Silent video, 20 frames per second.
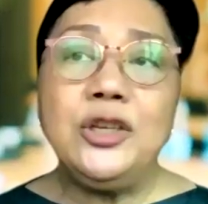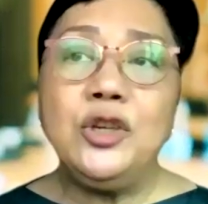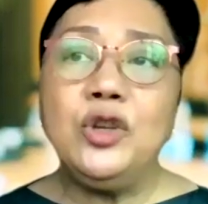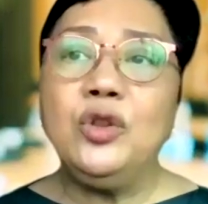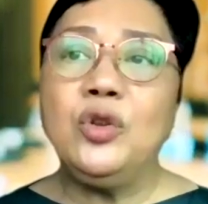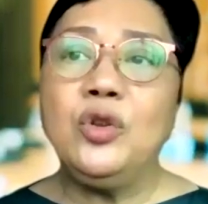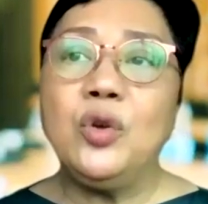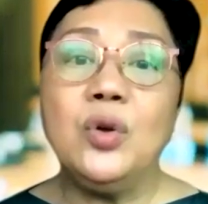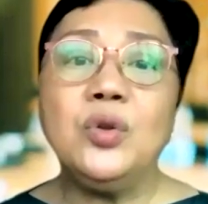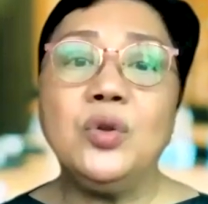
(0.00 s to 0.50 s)
You
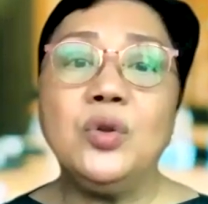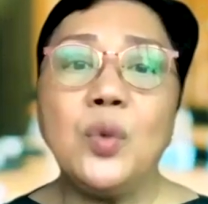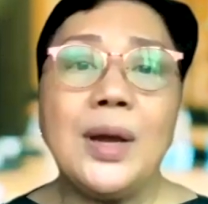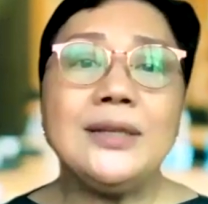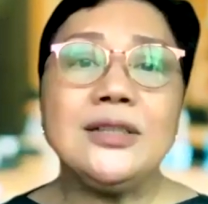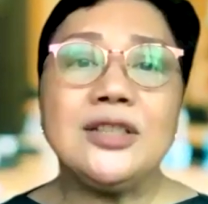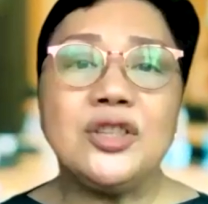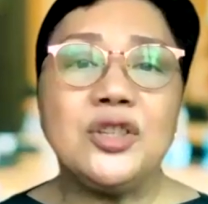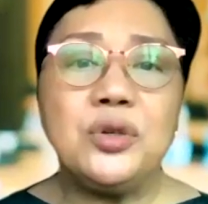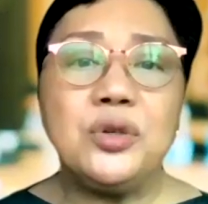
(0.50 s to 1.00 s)
don't
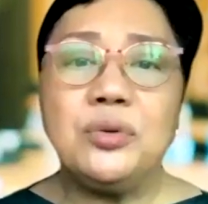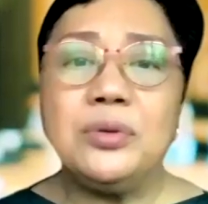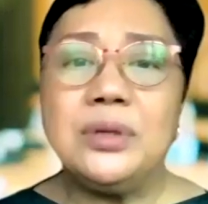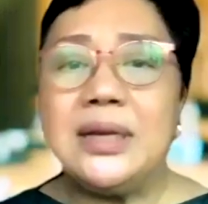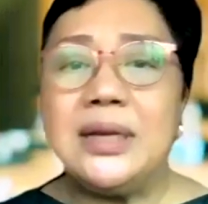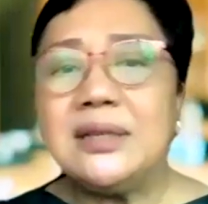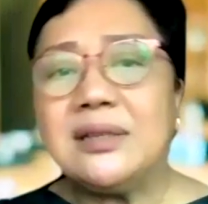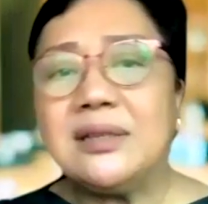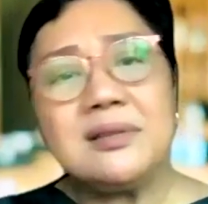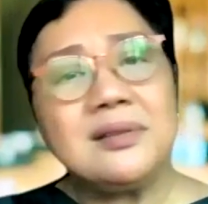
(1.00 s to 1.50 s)
want
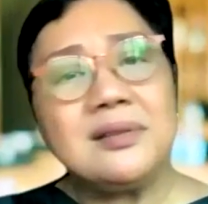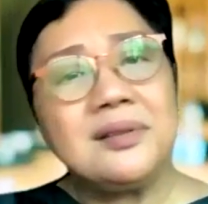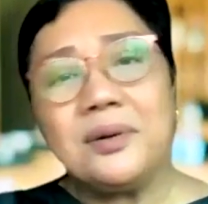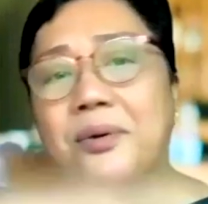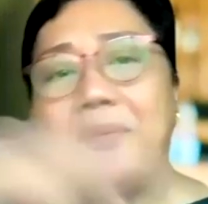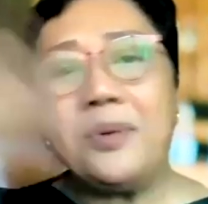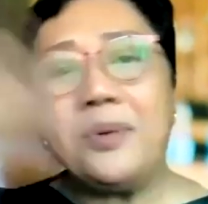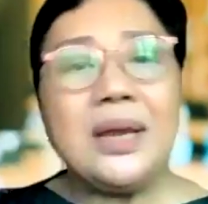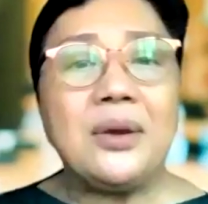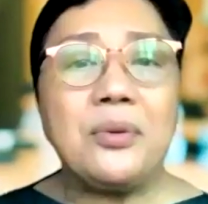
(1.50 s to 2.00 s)
students
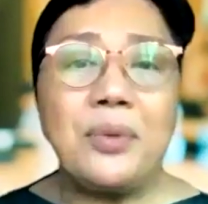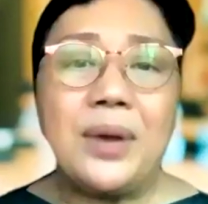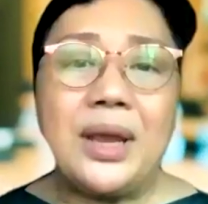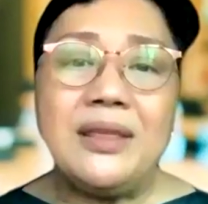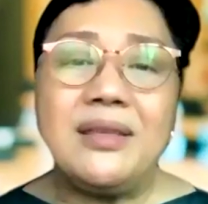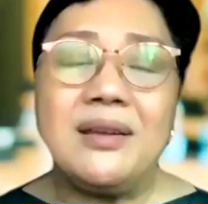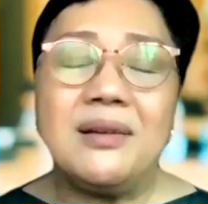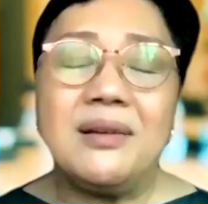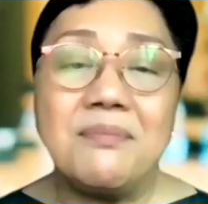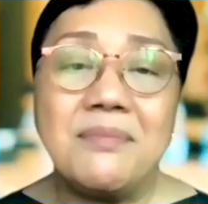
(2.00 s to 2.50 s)
throwing
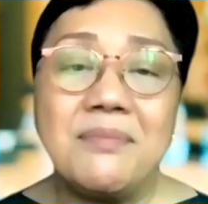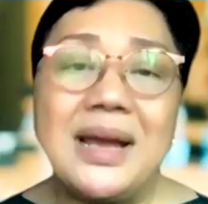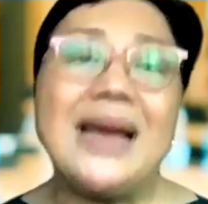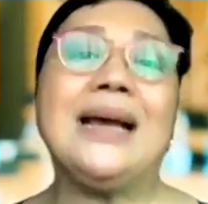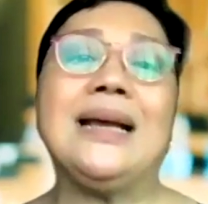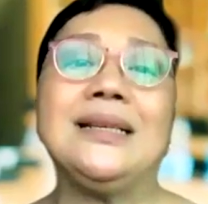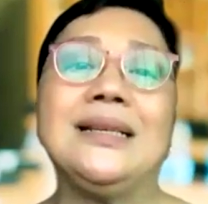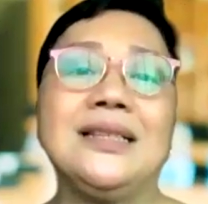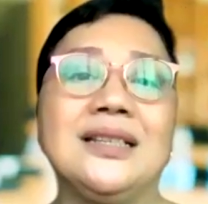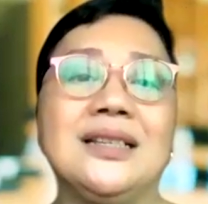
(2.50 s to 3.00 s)
away their
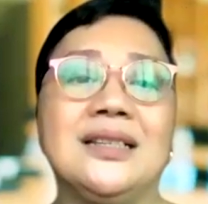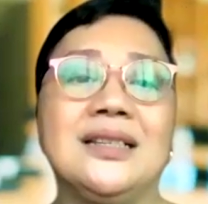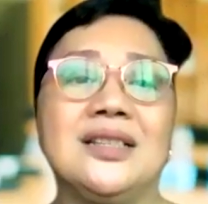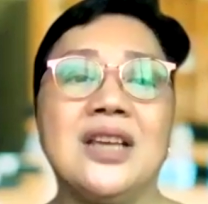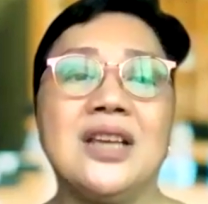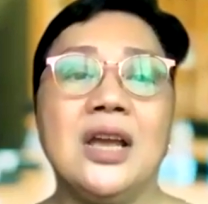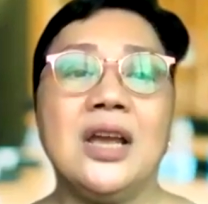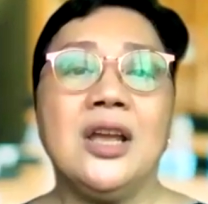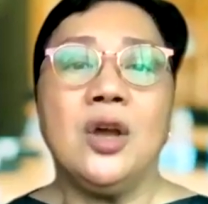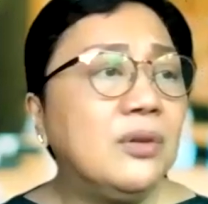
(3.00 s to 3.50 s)
masks,
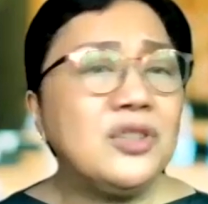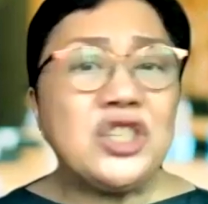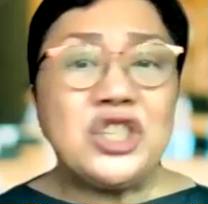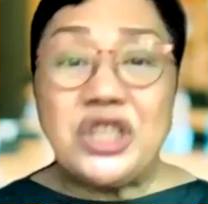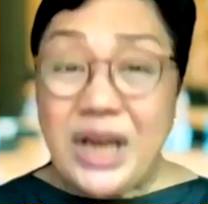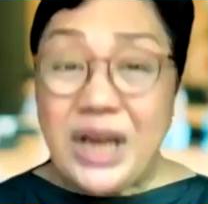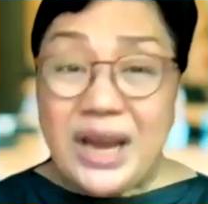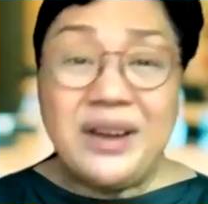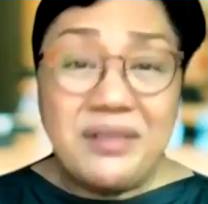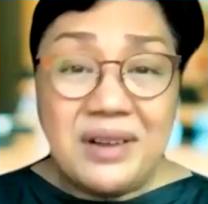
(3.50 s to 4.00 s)

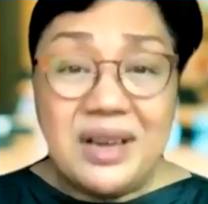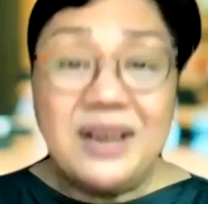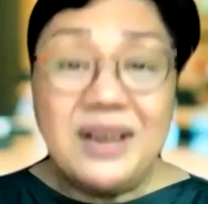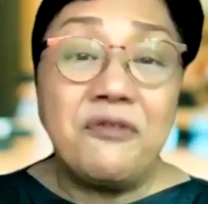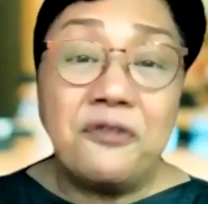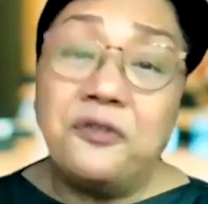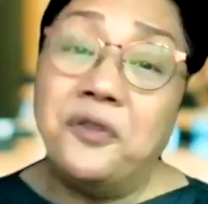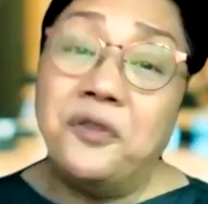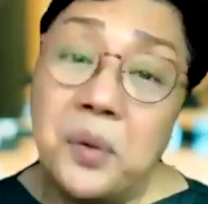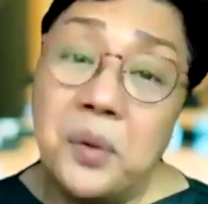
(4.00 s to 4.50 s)
sharing
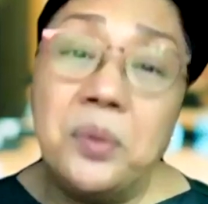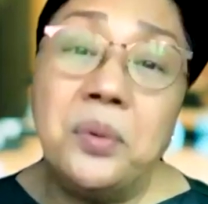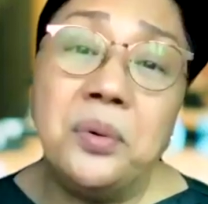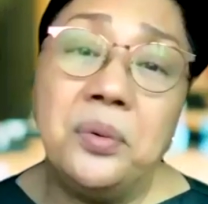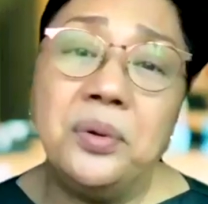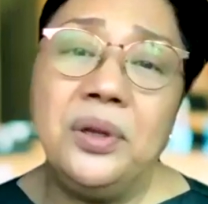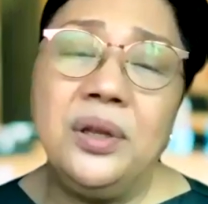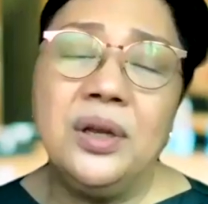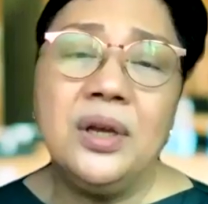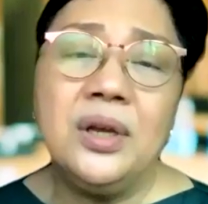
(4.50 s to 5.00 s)

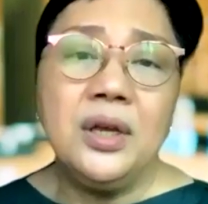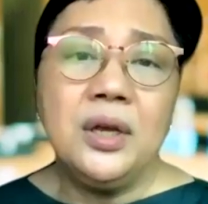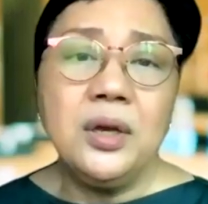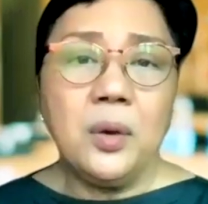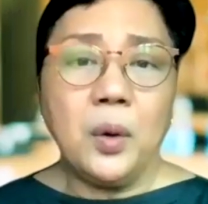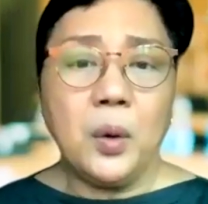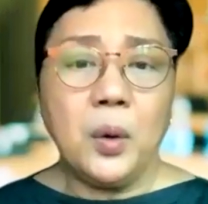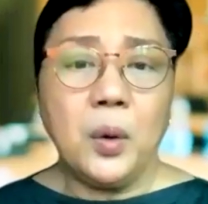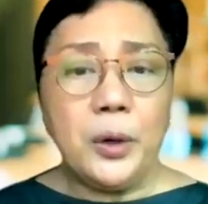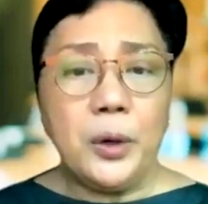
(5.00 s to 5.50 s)
food,
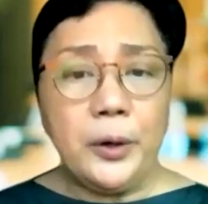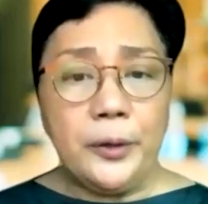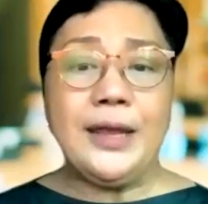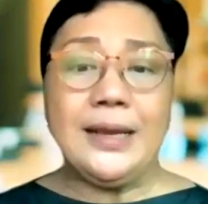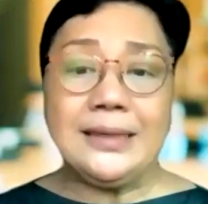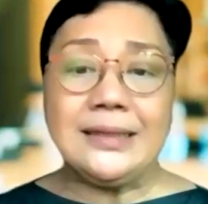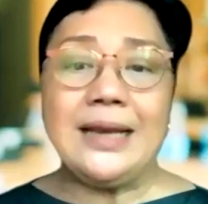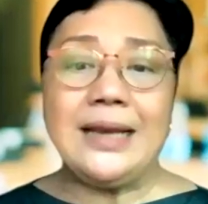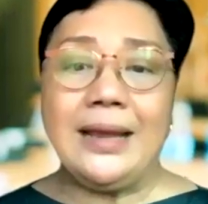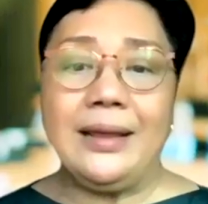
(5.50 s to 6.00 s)
or
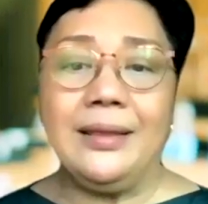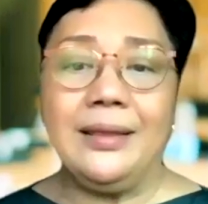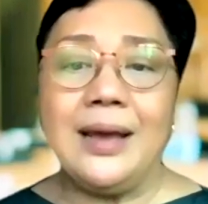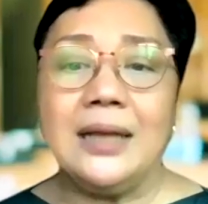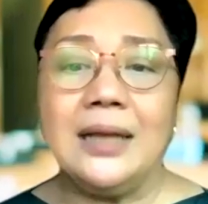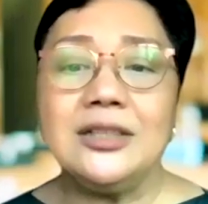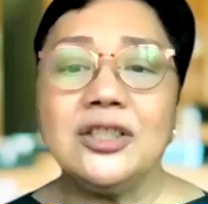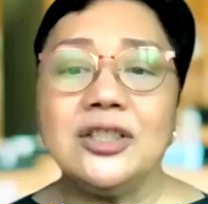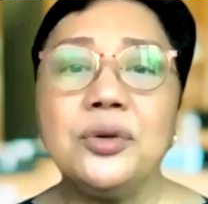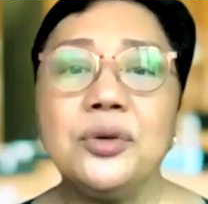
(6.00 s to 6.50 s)
things like
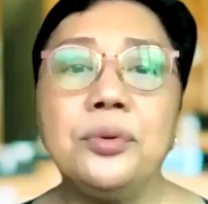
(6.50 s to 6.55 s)
that.